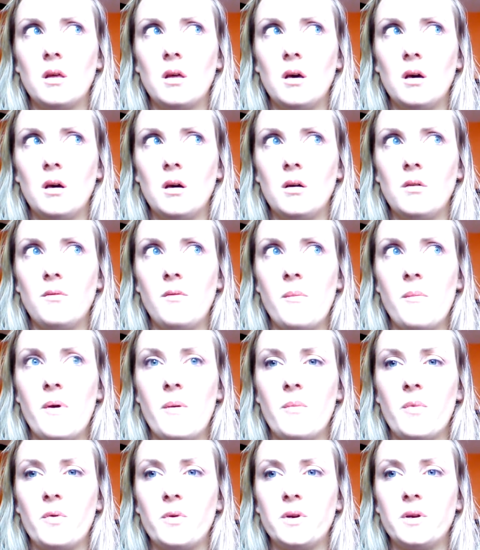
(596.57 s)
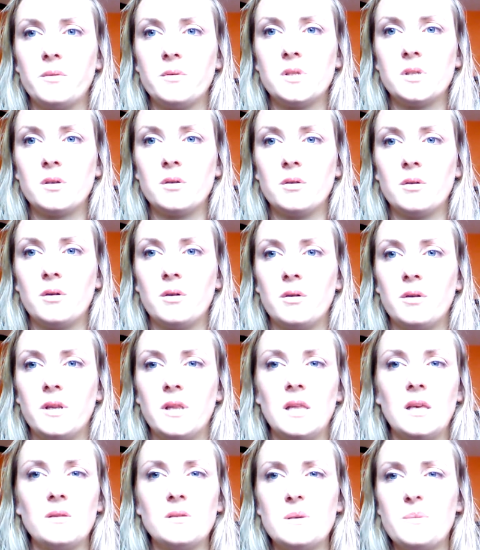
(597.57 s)
can't remember what it was called. I
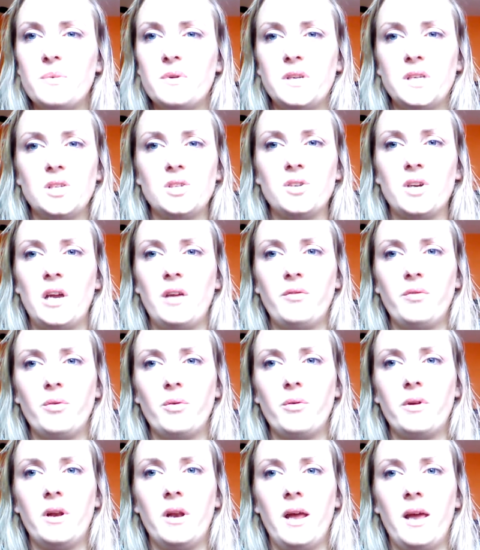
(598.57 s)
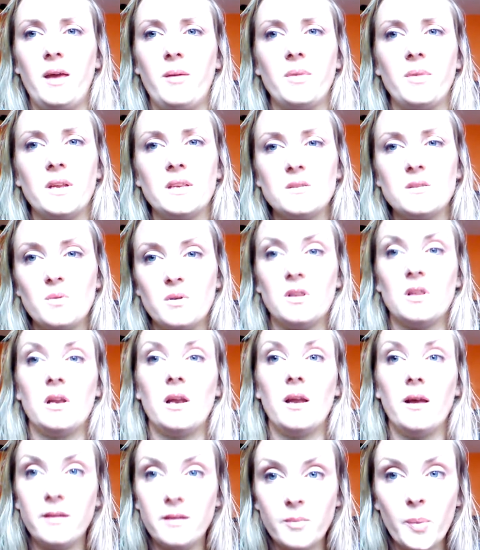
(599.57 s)
think it was a pretty straightforward name, but it's one of
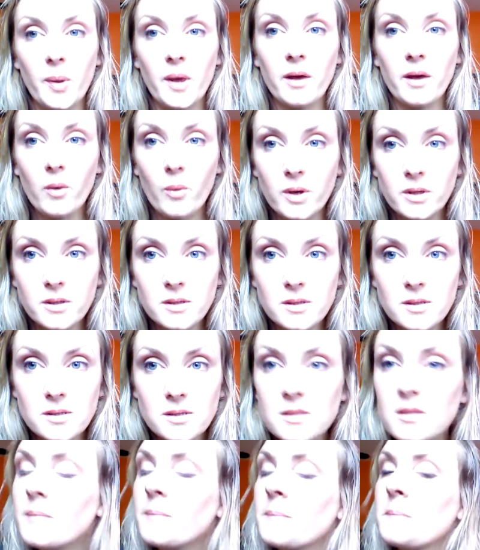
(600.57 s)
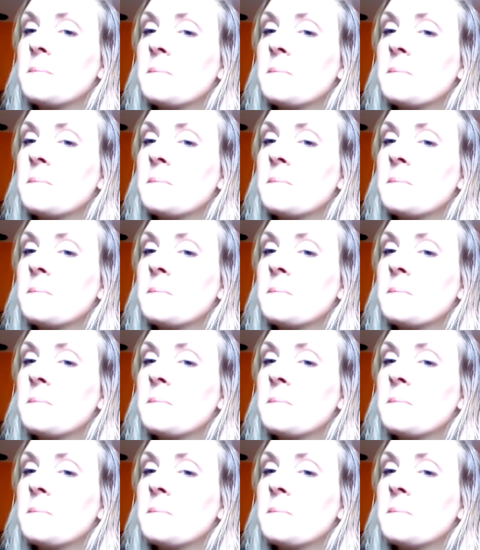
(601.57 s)
the lighter pink ones.